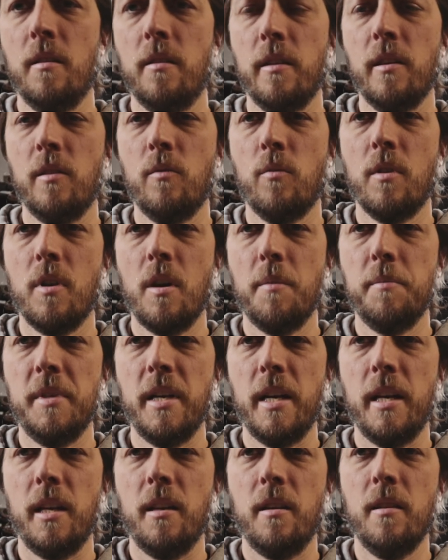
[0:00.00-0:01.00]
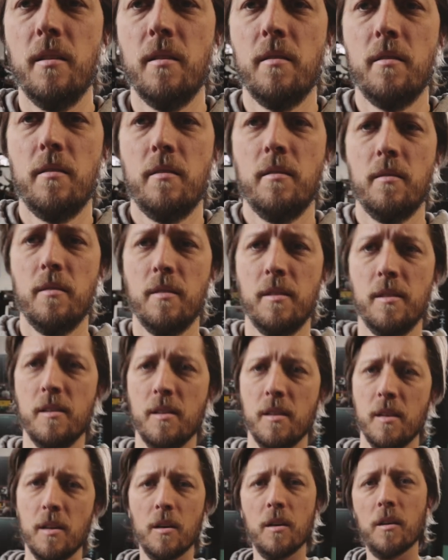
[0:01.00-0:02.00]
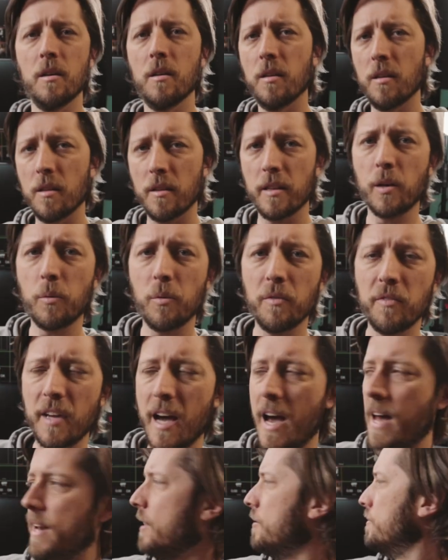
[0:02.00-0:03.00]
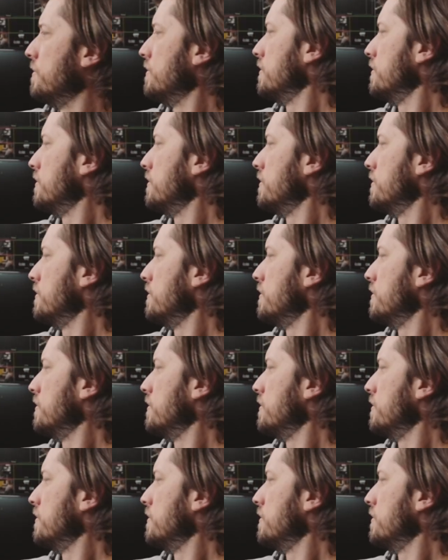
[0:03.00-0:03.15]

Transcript: think we're updated. I think we've got it.